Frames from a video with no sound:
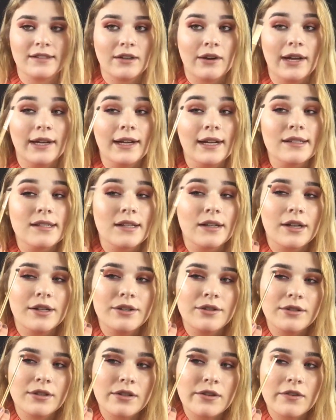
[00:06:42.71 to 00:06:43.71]
So I guess I could
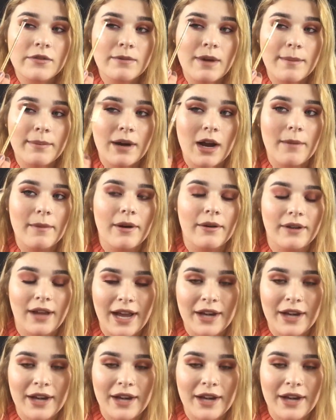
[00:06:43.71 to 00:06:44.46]
use this for my brow bone.